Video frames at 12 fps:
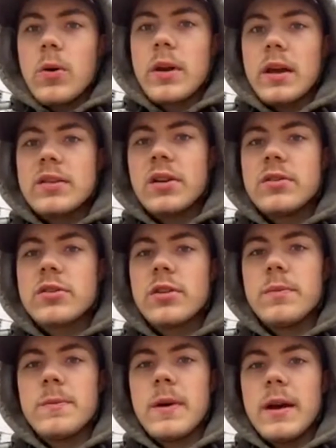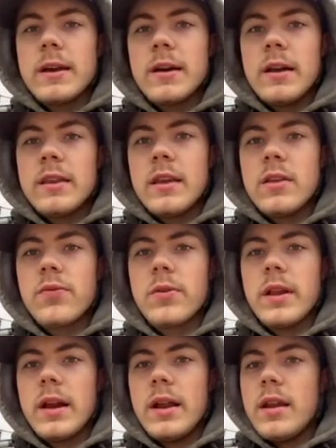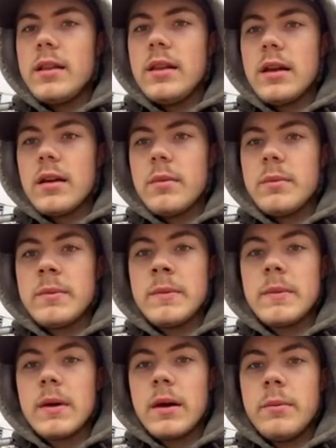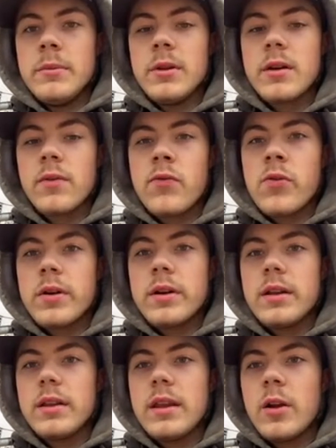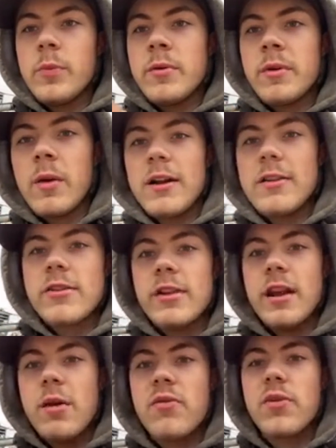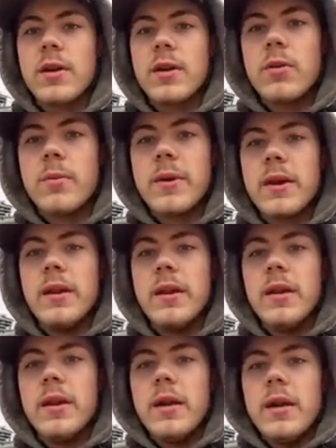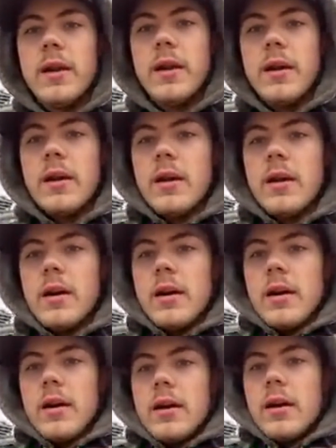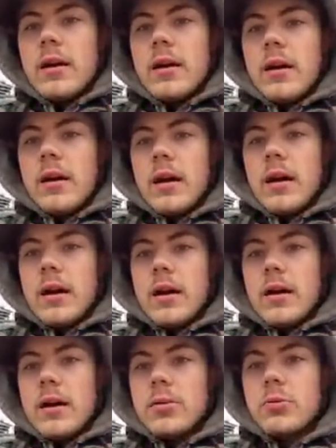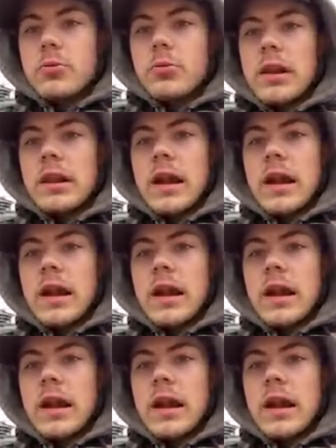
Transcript: sounds good, Icon. Thanks for that. I'm looking forward to that'll be what I watch tonight before I go to bed.